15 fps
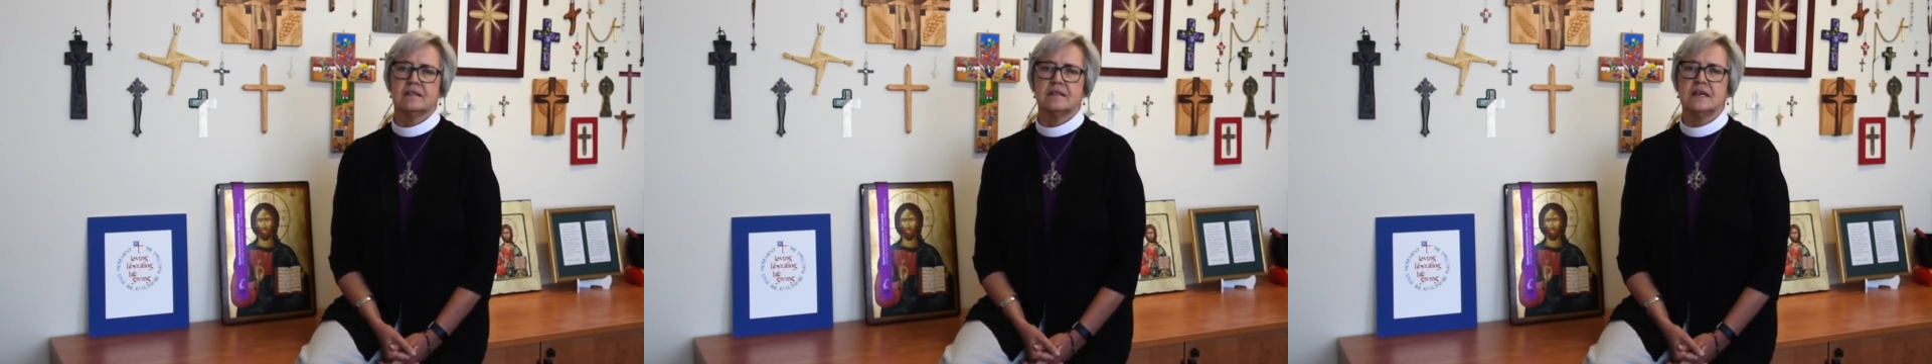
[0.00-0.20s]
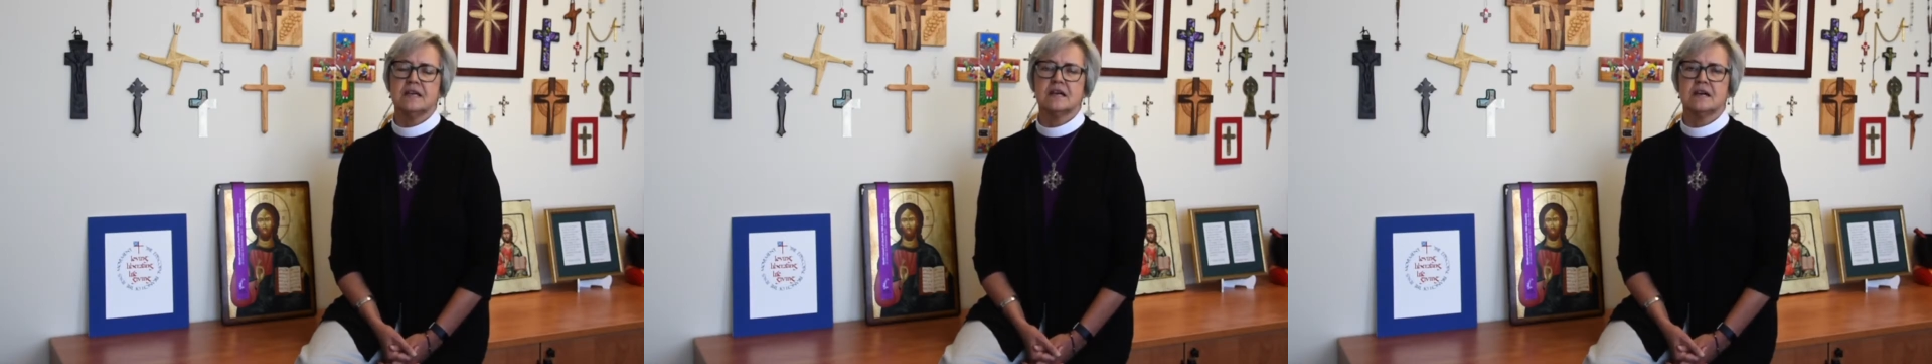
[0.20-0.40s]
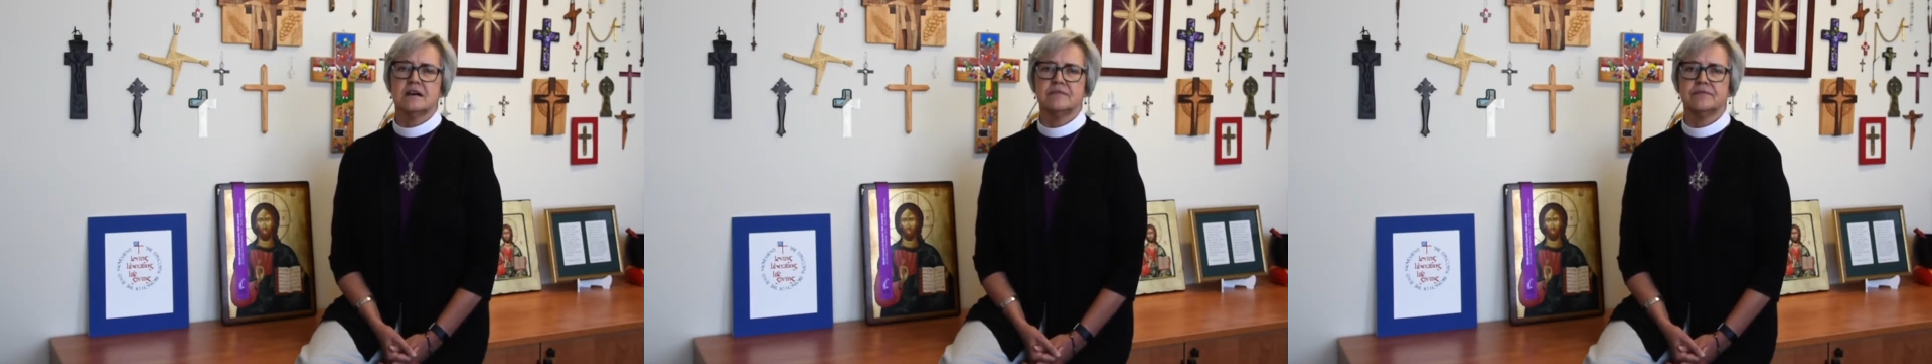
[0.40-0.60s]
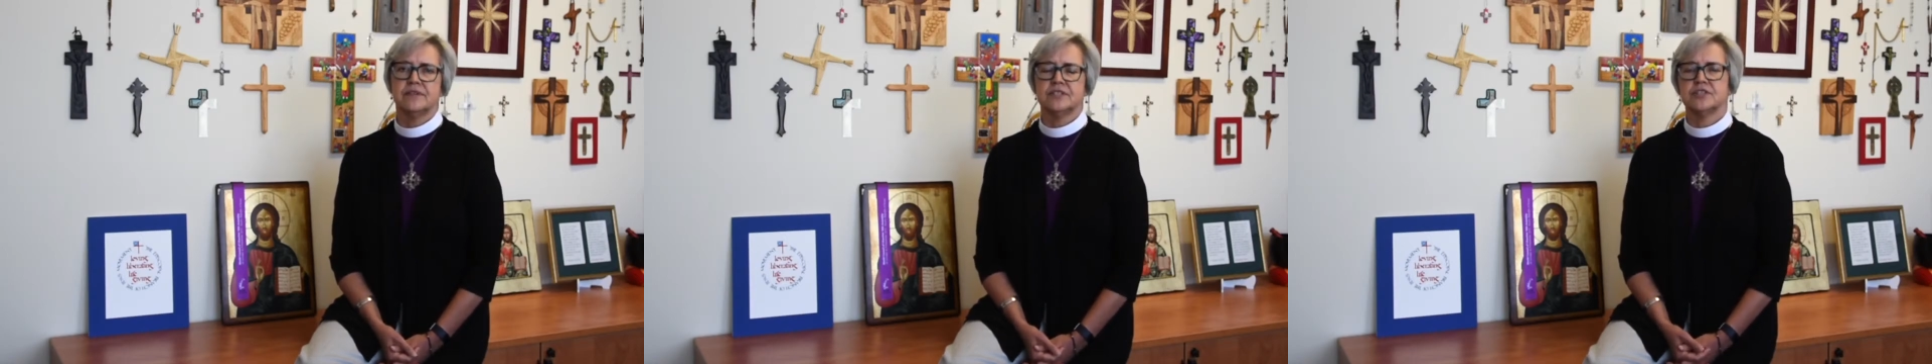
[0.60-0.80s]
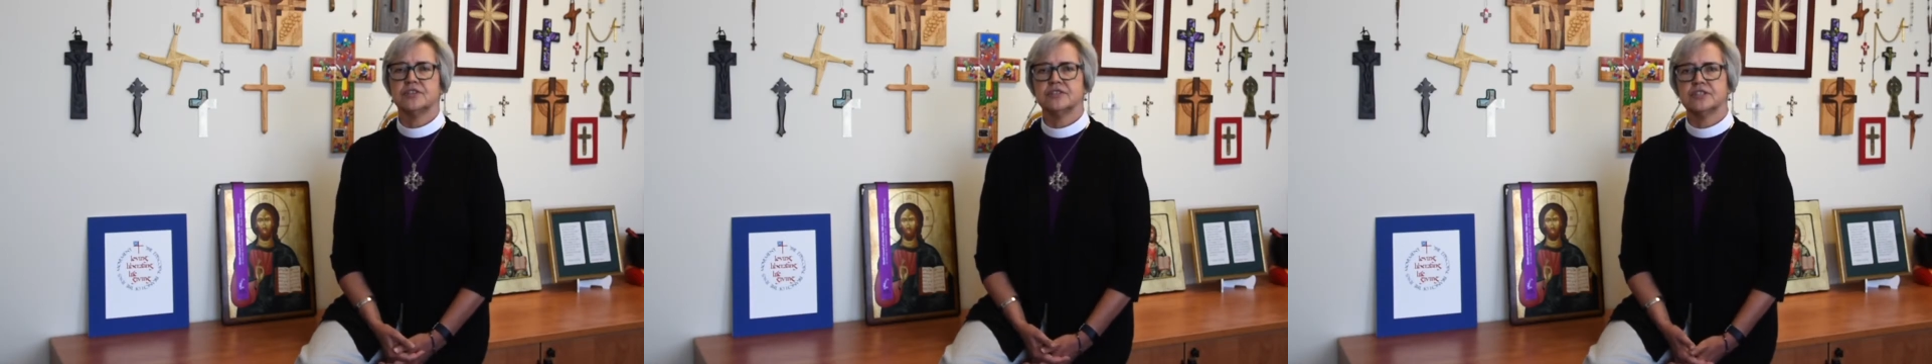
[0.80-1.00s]
Think of
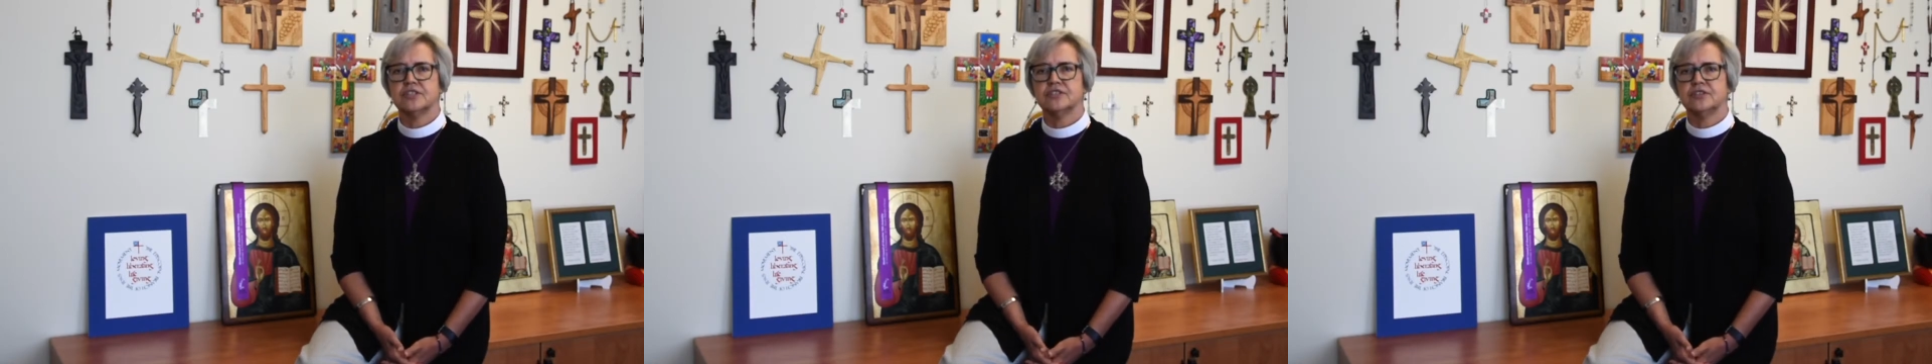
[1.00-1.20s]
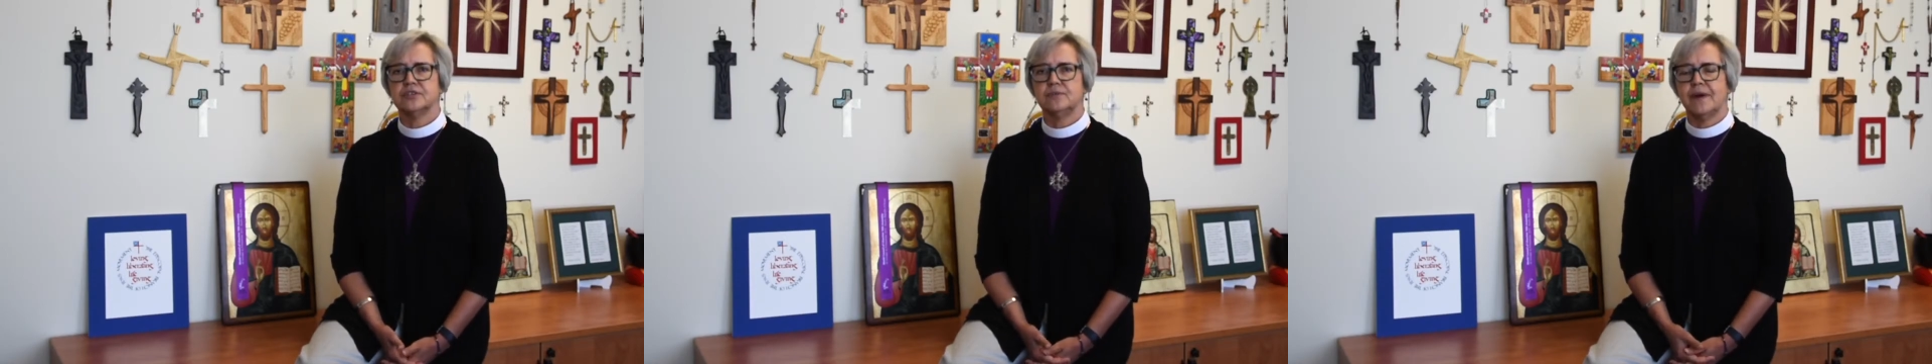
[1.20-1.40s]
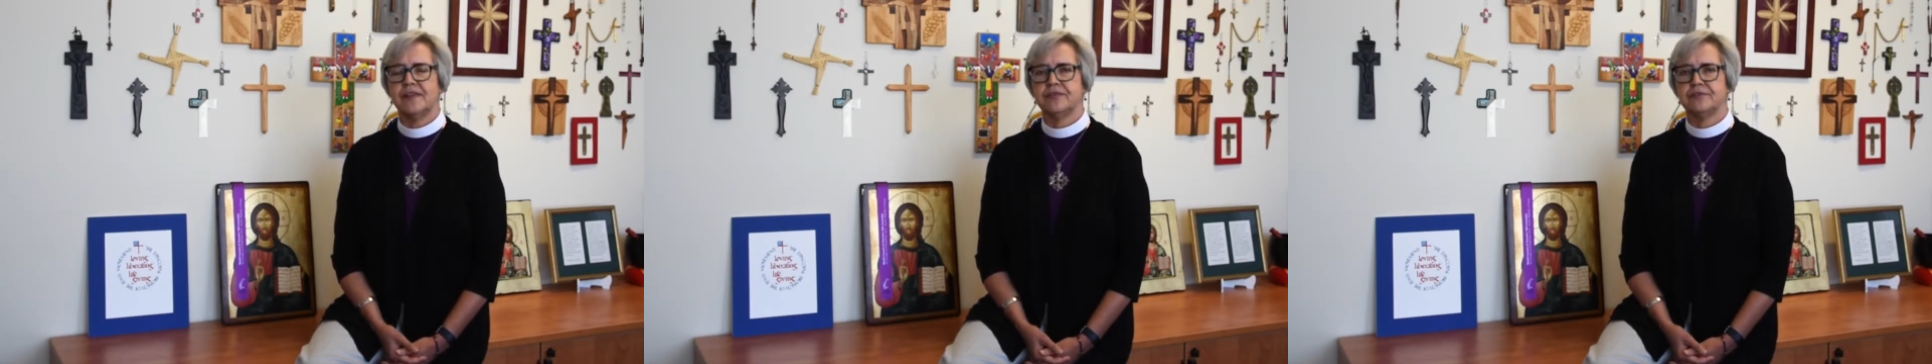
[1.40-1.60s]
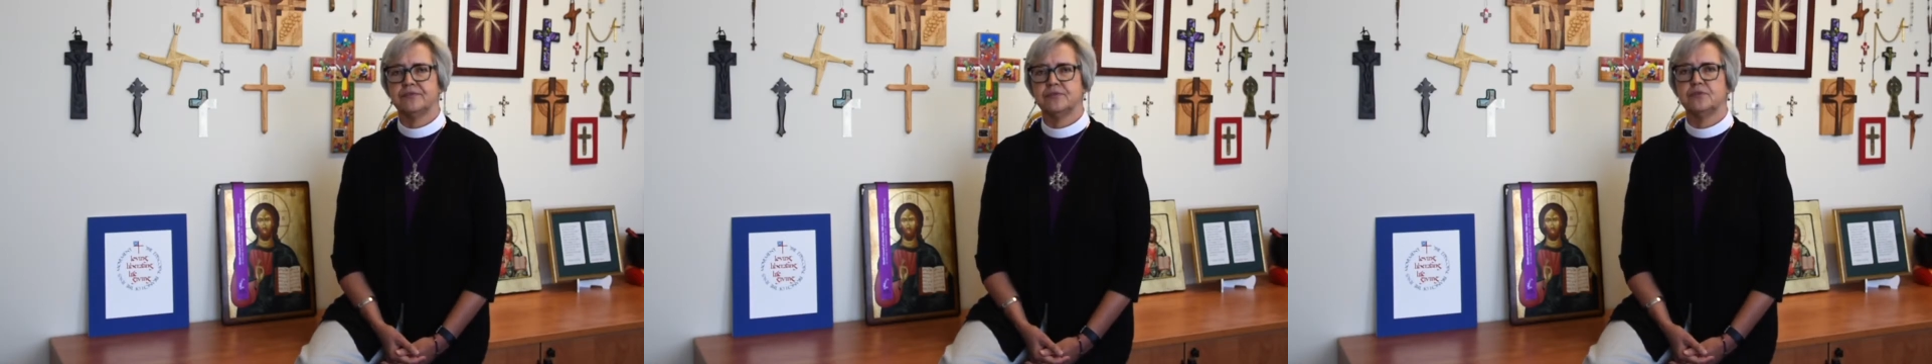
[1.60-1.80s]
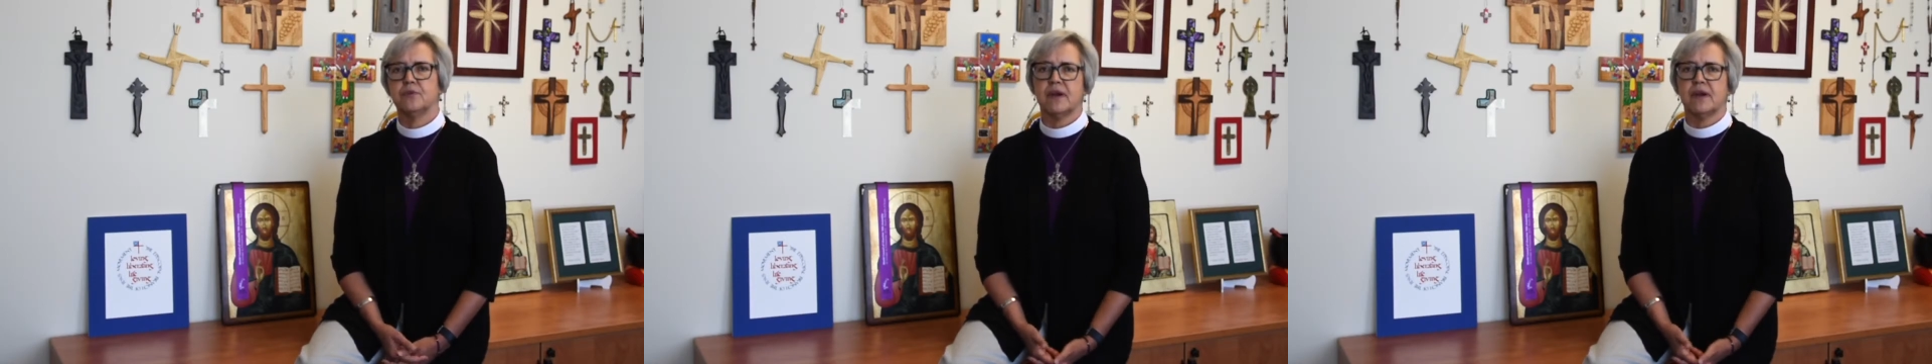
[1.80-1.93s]
the churches who went through